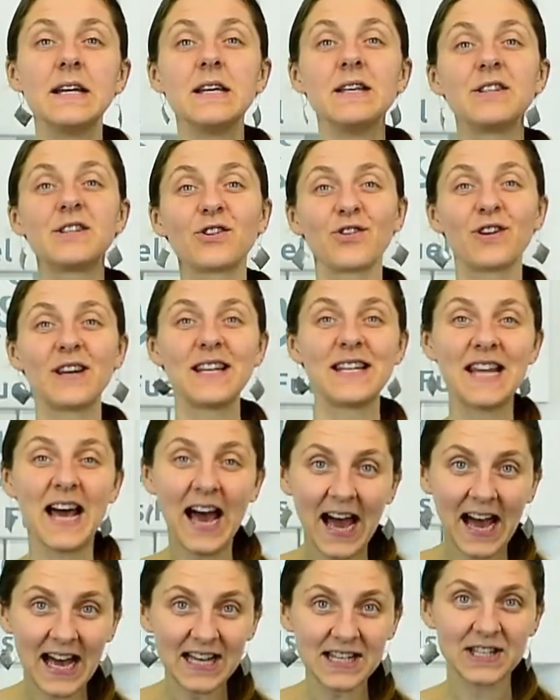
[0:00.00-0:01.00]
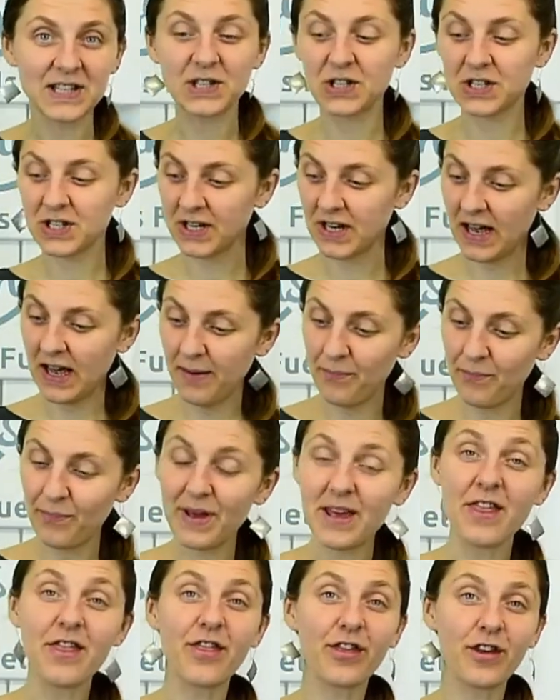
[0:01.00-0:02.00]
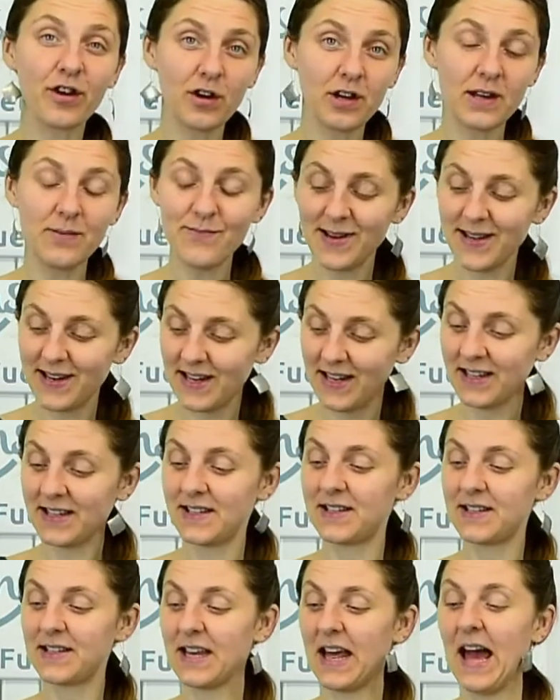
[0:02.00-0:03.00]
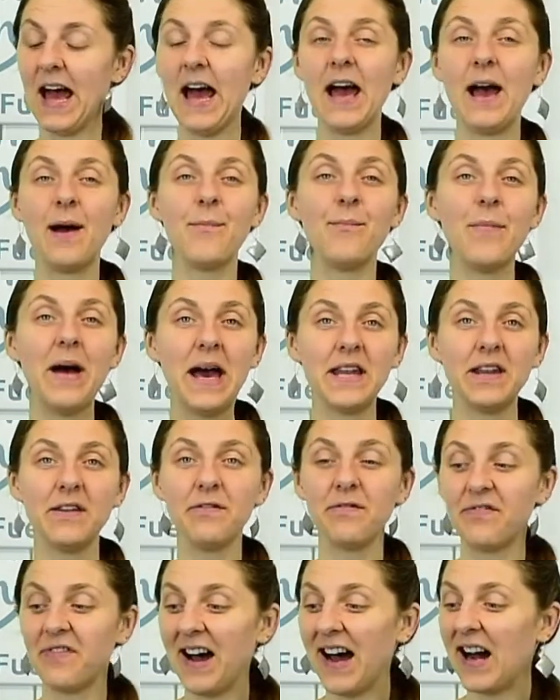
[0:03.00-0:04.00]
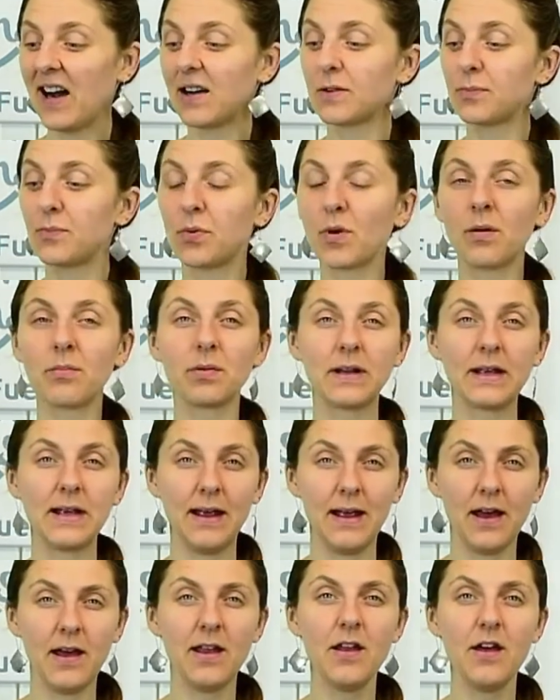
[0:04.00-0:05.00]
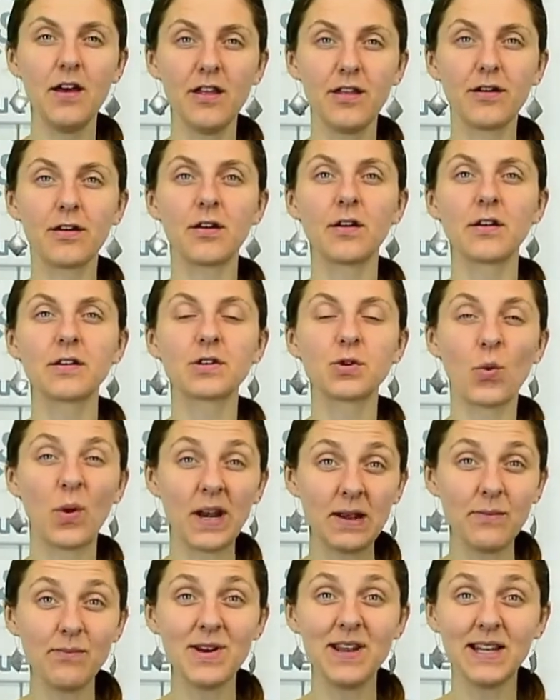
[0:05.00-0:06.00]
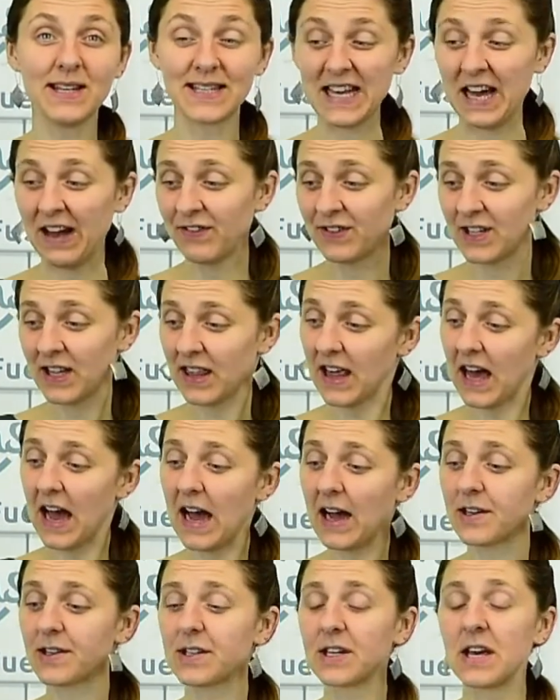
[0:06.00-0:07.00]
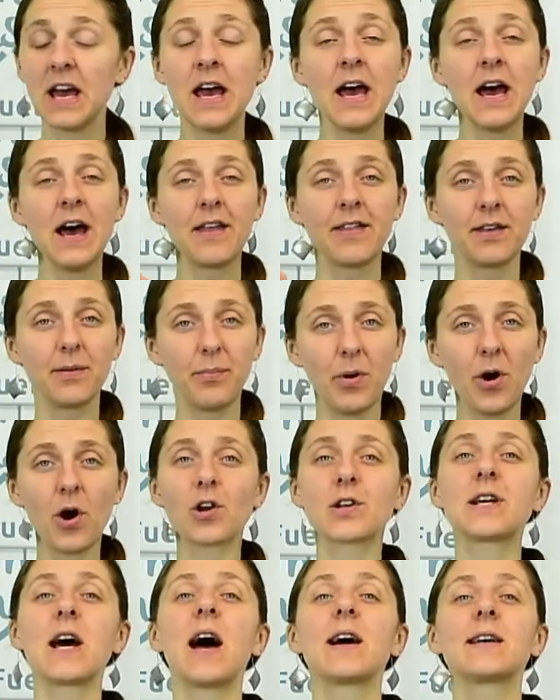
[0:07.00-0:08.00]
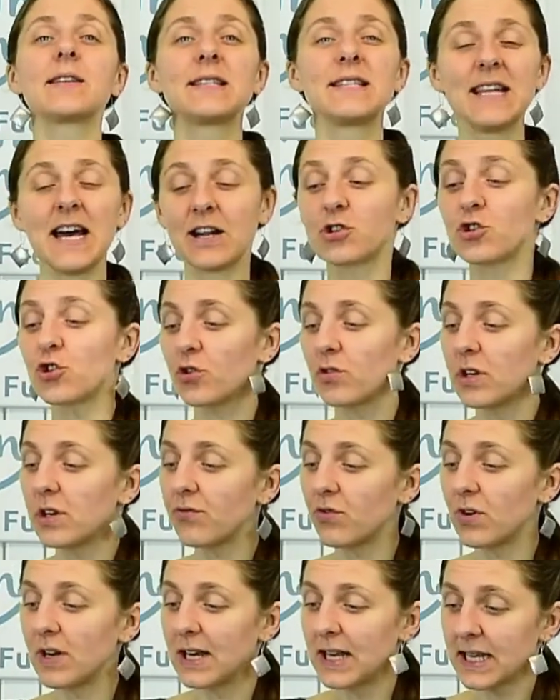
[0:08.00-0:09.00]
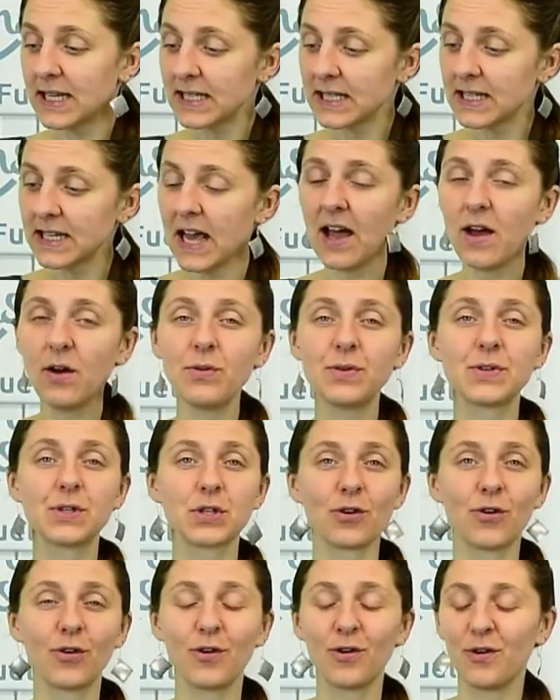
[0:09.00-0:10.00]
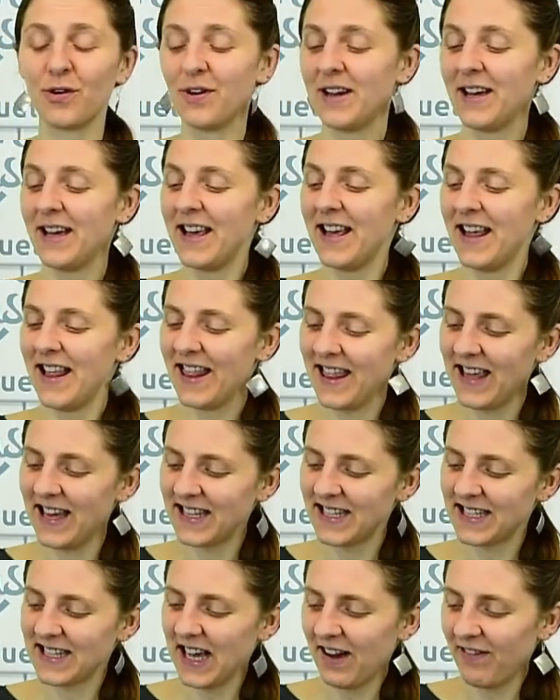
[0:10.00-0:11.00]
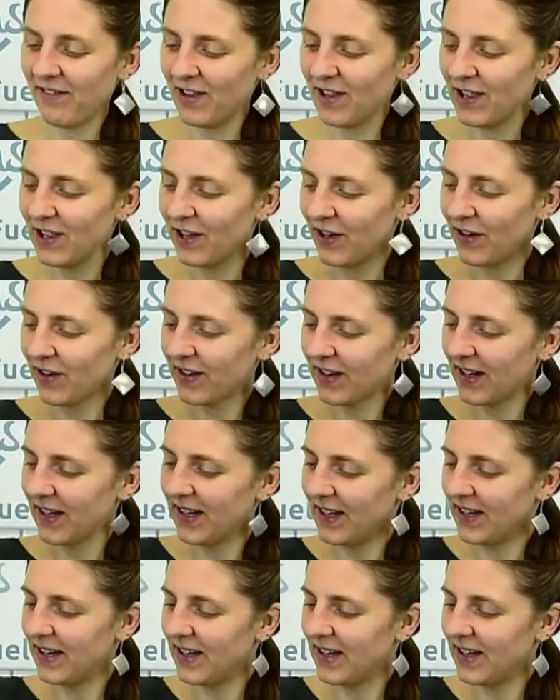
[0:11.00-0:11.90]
So it has been 30 minutes, and in fact probably another 20 minutes after that. The pot has naturally released now, so let's have a look.